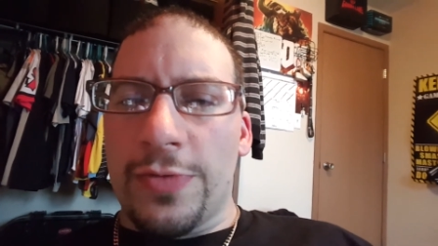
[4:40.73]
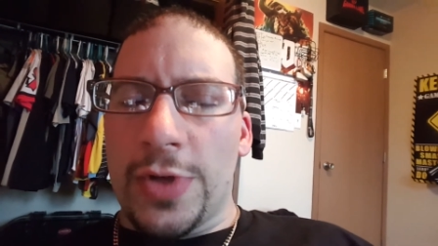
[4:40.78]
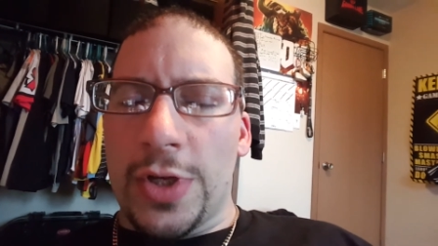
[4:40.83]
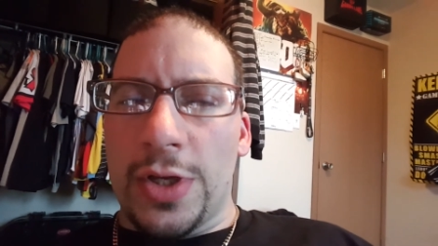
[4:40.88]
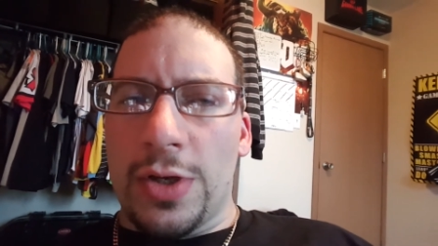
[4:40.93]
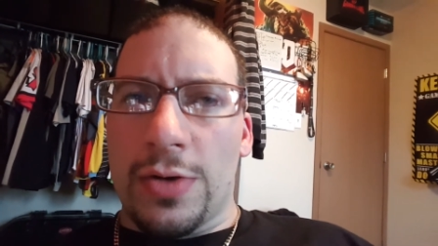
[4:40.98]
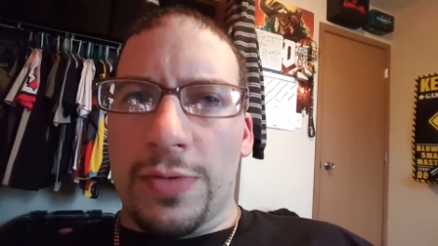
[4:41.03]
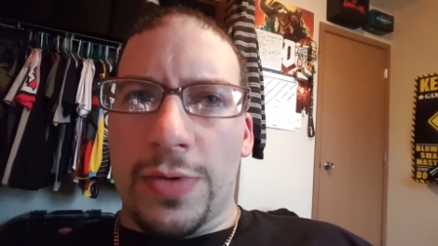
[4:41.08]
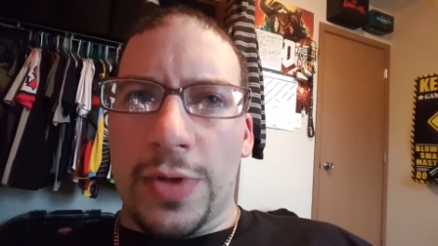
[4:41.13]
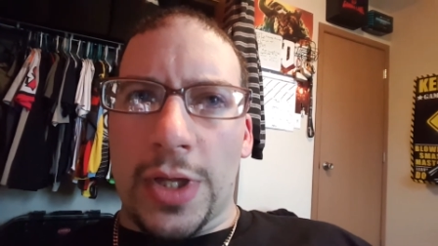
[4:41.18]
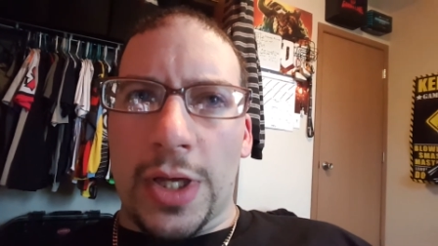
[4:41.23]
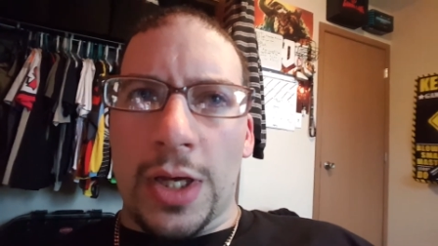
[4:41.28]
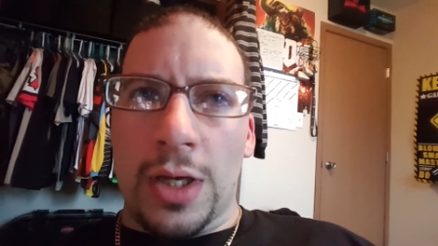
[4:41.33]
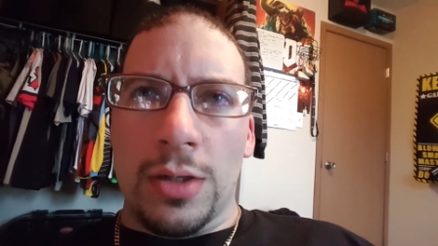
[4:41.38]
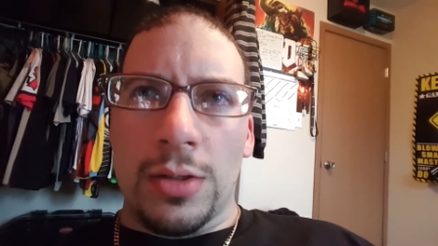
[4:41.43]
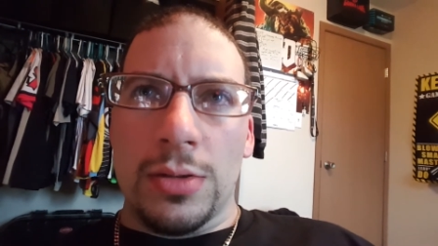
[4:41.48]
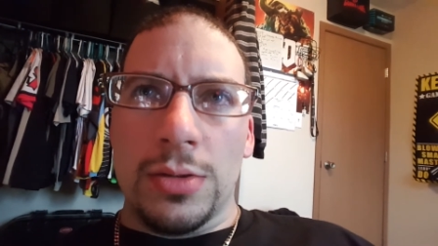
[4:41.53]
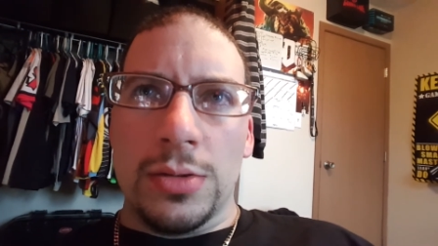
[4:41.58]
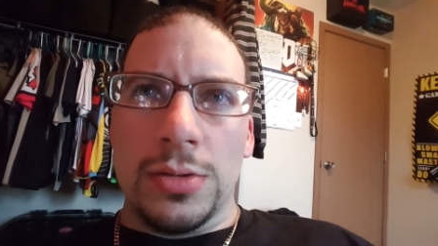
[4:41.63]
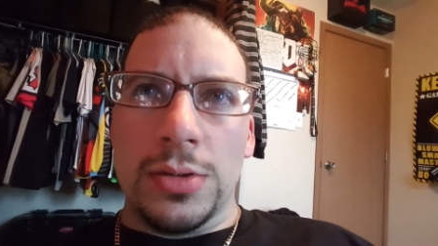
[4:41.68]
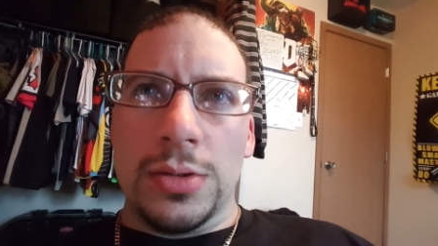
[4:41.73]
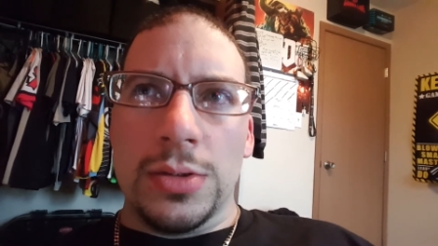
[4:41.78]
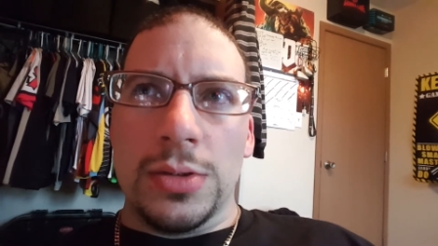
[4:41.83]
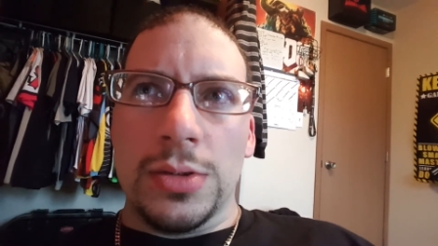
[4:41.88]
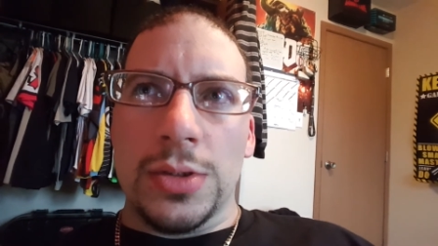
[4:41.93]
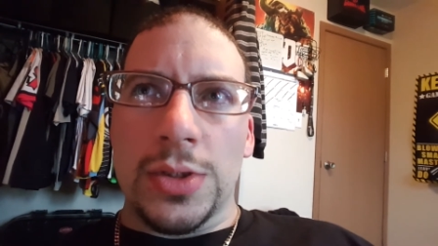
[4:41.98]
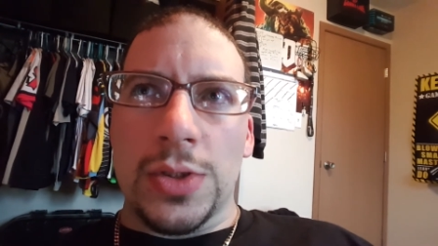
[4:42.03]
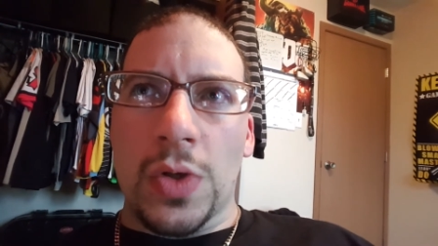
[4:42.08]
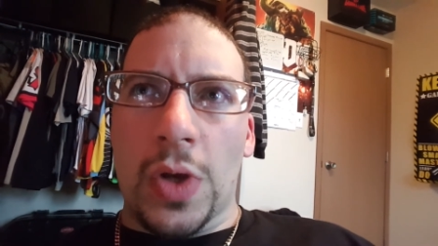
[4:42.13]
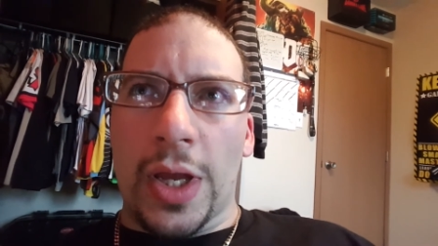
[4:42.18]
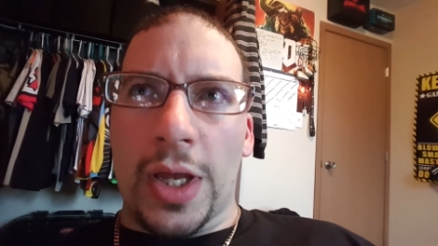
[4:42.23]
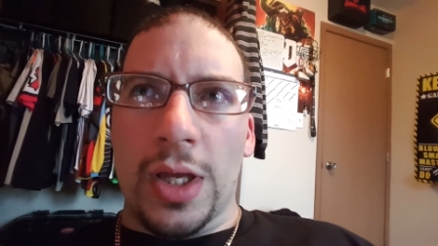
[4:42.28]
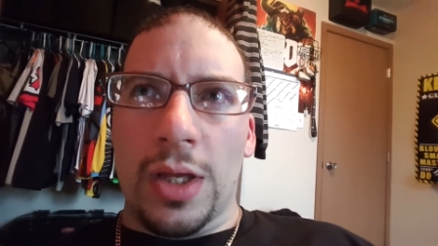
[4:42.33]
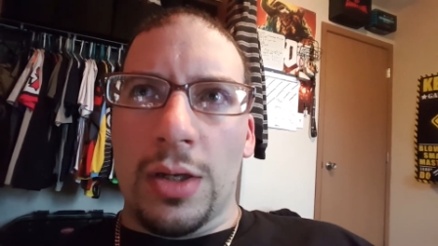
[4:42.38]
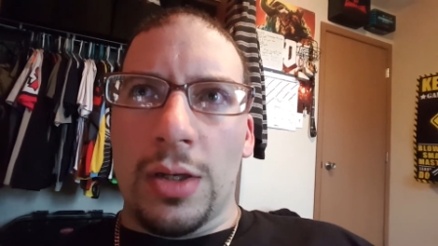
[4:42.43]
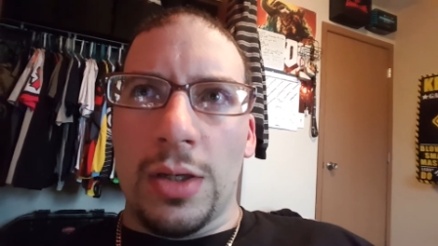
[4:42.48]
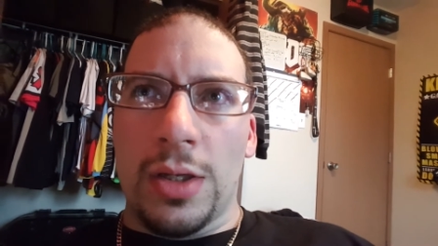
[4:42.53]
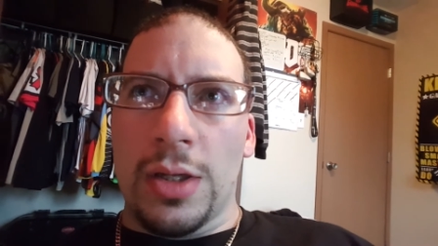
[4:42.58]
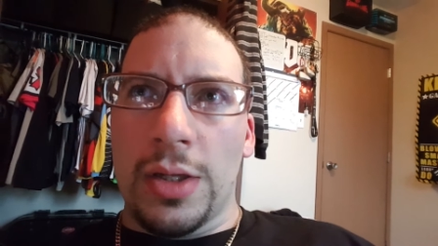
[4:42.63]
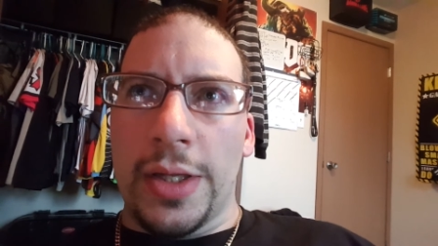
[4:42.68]
video for that so I
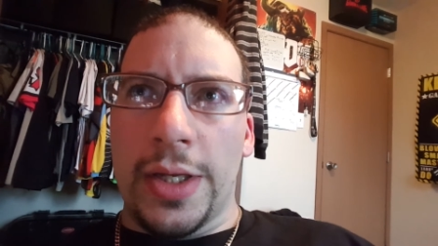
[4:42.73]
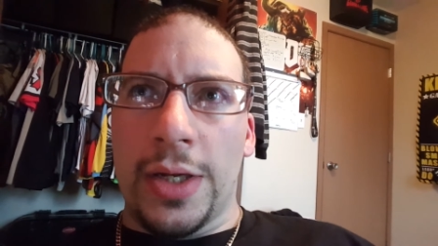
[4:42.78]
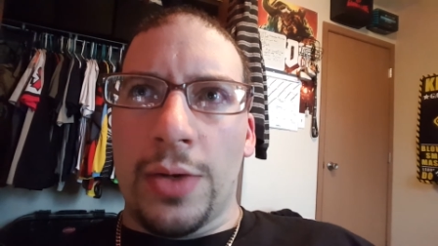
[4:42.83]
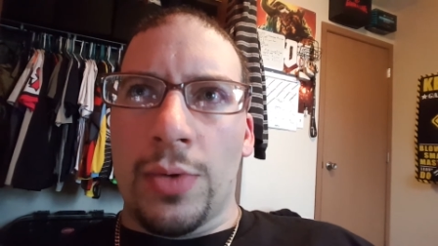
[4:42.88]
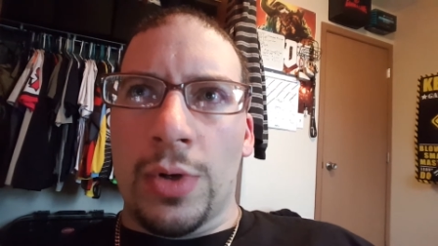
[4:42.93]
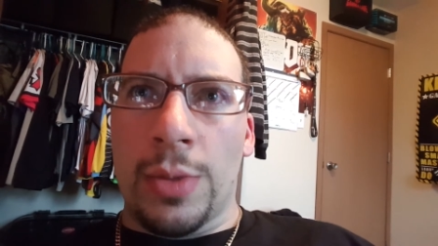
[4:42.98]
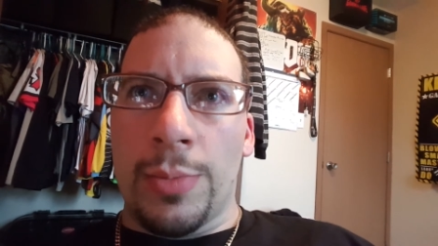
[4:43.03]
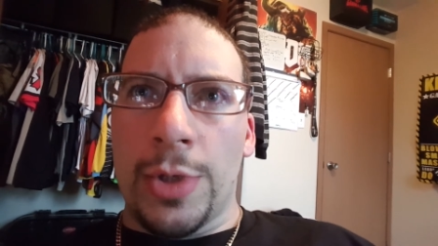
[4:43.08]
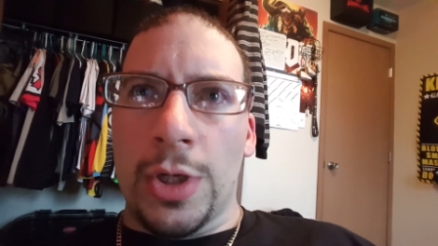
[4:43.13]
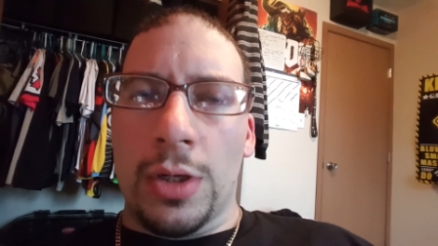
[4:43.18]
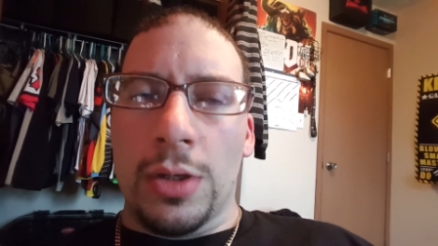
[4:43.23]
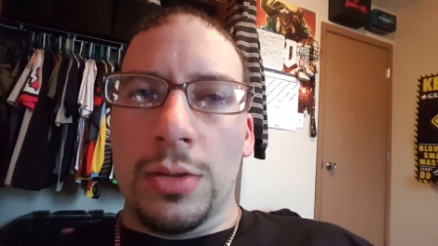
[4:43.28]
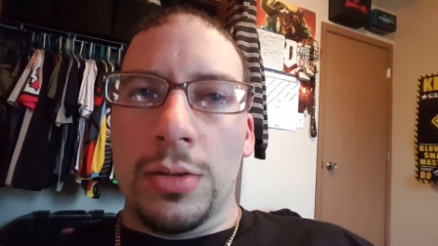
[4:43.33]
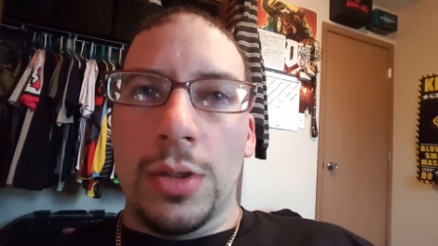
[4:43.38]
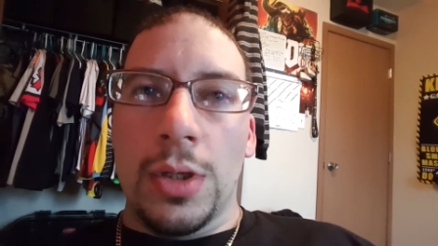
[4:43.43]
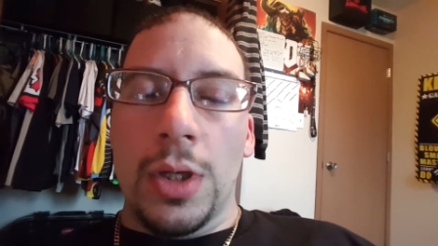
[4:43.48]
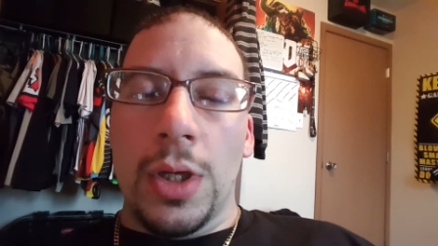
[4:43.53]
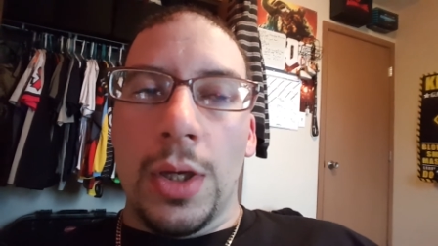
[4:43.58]
can delete it when I'm done.